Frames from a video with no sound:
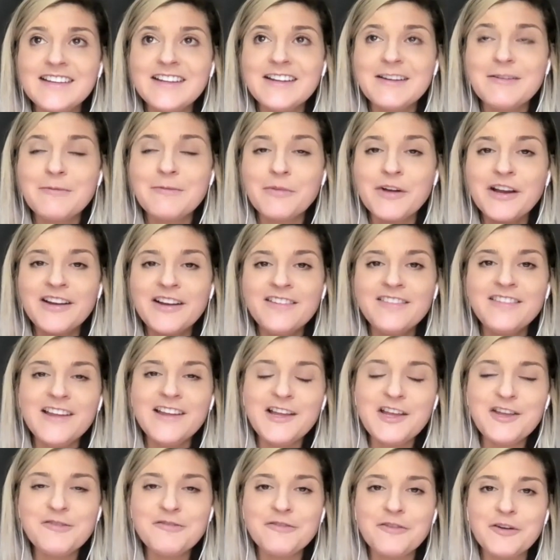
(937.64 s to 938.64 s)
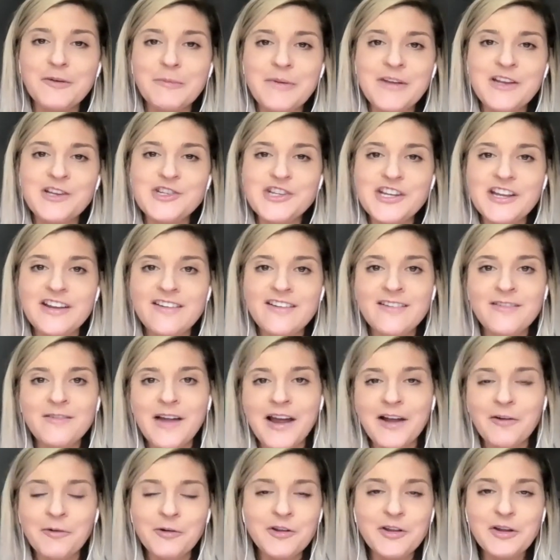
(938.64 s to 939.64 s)
Brandon, thank you for pinch hitting.
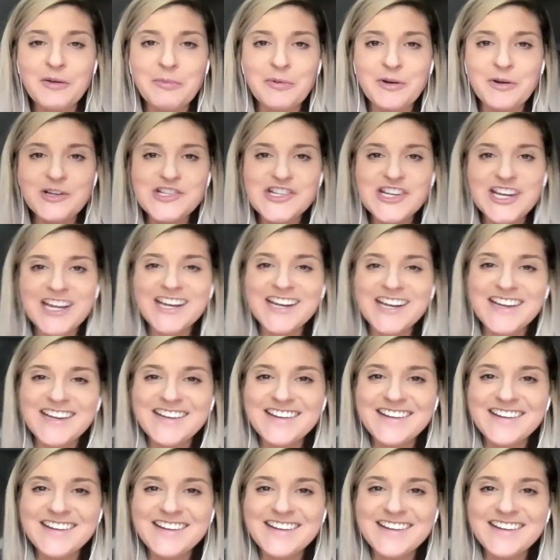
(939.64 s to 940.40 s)
I really appreciate it.